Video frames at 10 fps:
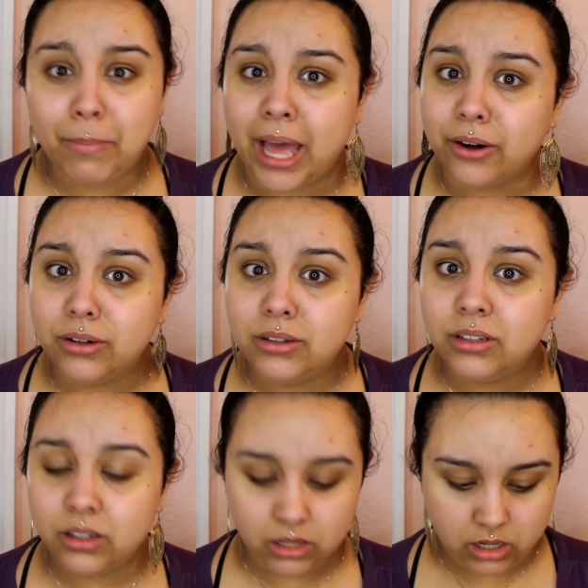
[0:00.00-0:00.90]
Petal,
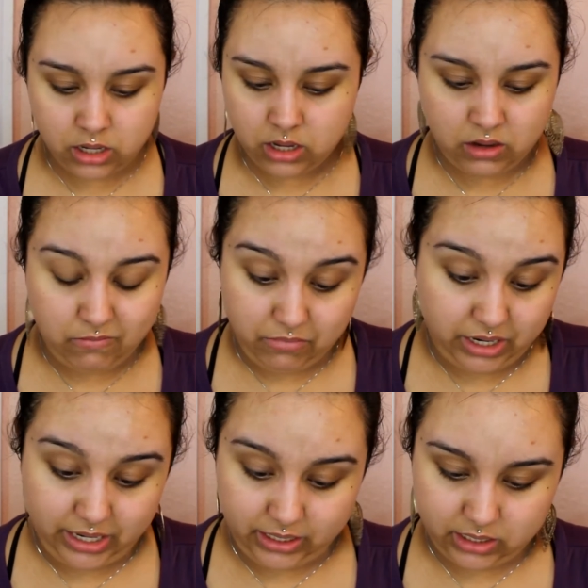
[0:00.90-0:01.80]

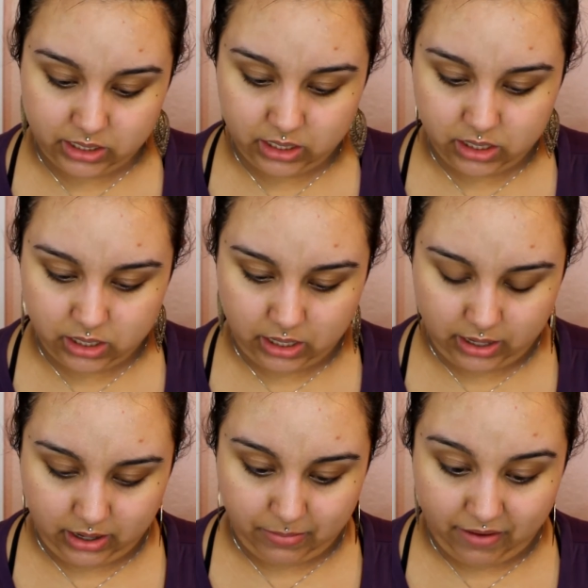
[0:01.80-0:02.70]
but
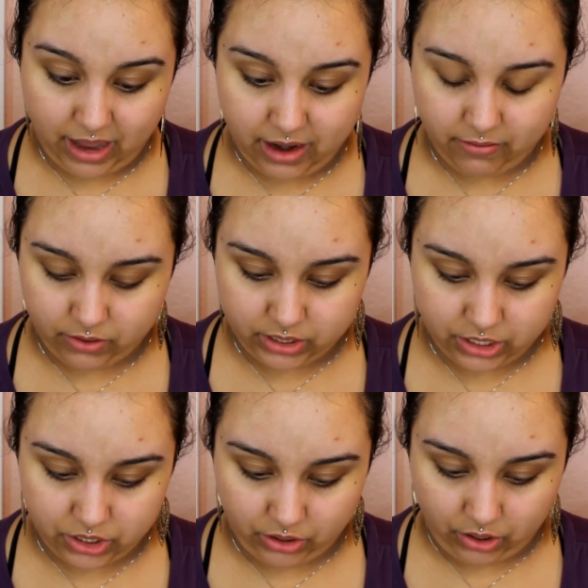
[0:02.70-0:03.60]
I've had it for such
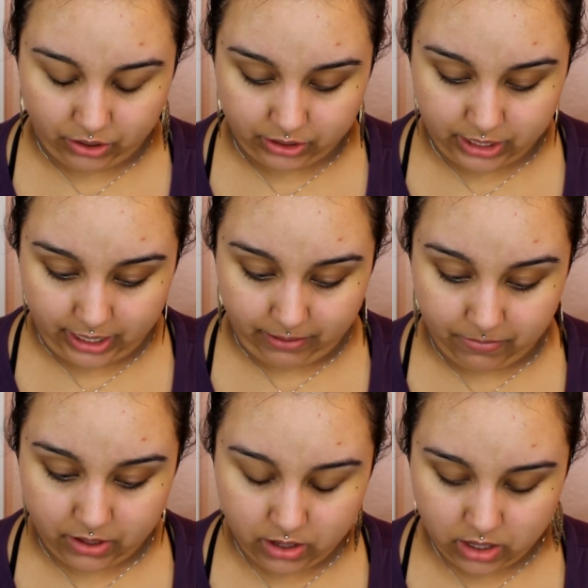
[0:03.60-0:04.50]
a long time.
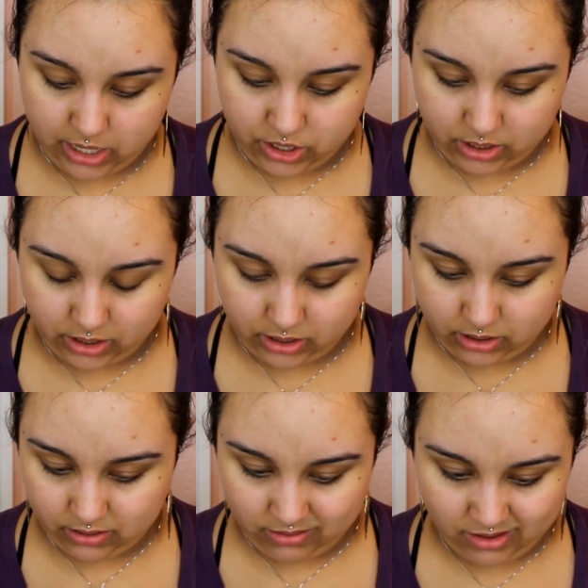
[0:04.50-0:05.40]
I just
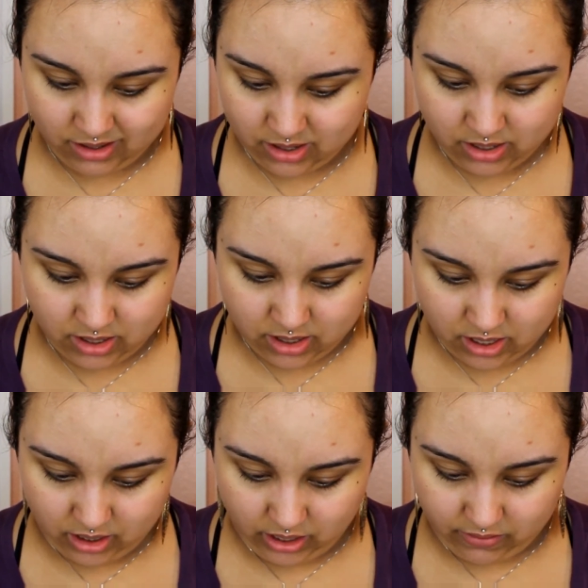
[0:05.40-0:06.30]

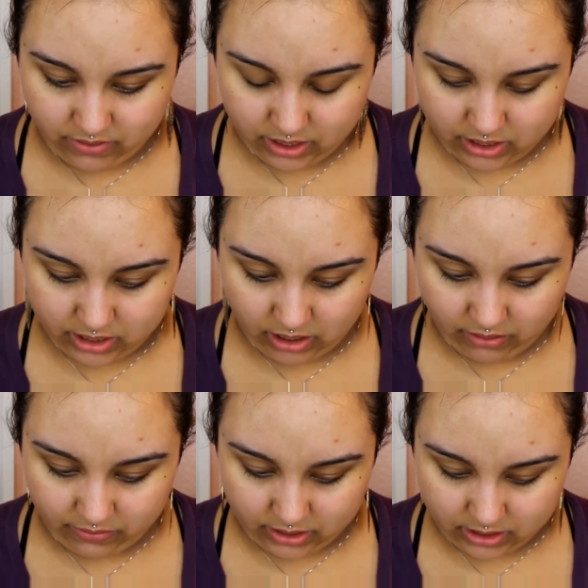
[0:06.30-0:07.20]
love this
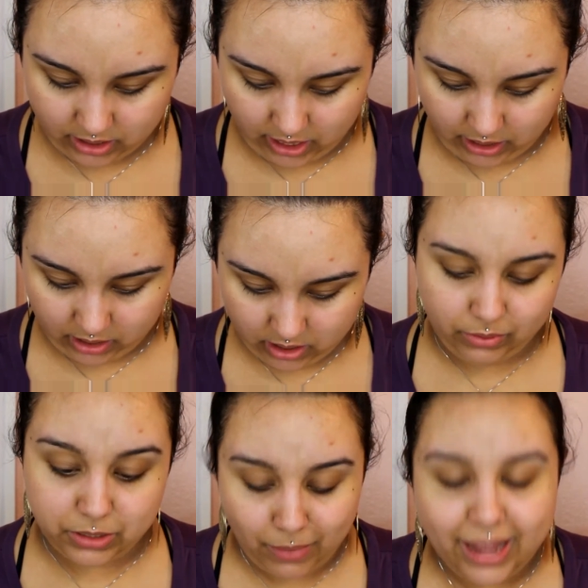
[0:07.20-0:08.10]
stuff. It's
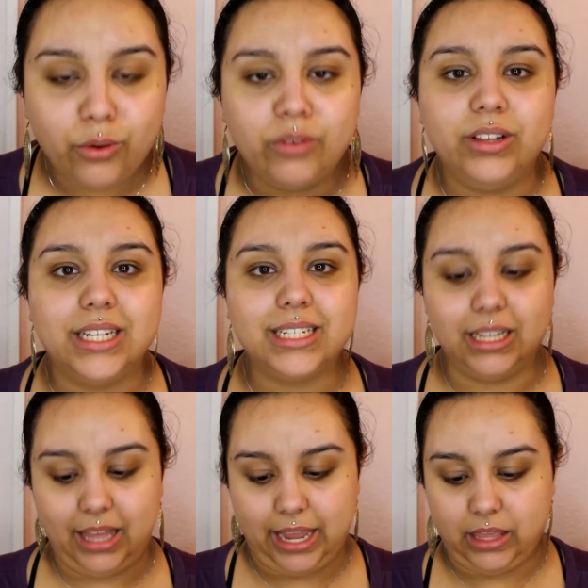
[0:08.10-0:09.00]
my equivalent to
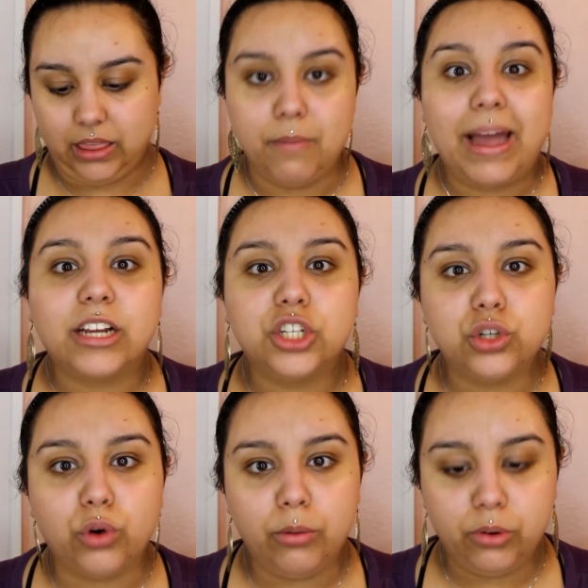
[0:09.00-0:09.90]
like the MAC
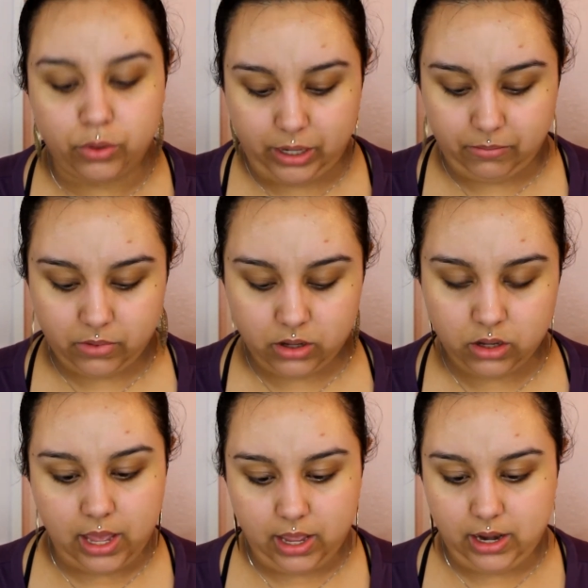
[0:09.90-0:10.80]
strobe cream,
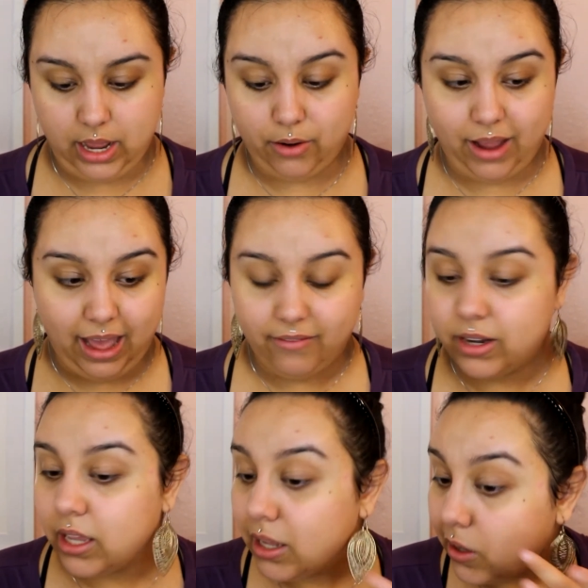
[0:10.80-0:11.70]
and I don't have
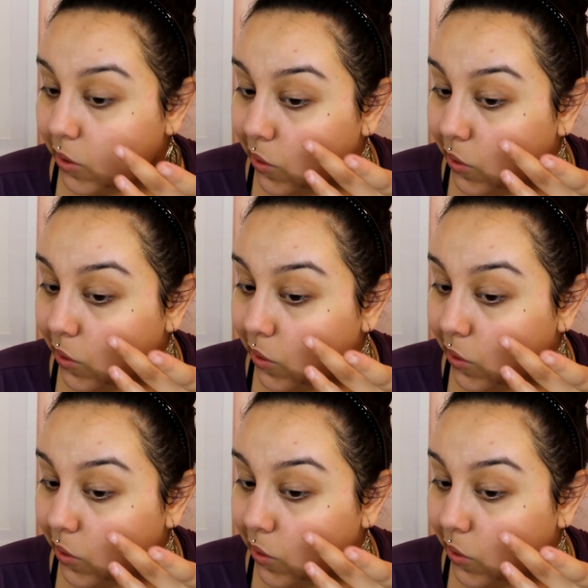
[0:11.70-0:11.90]
any,